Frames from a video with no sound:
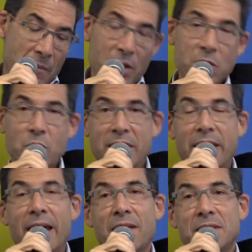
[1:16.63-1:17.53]
because we
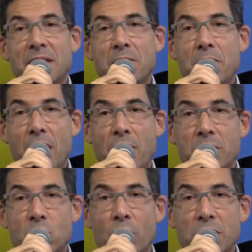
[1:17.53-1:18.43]
did have some
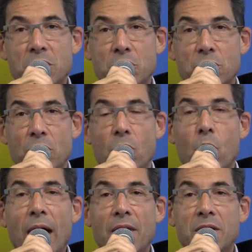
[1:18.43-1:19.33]
parents wanting to know
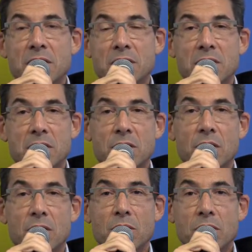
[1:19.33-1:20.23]
why this is,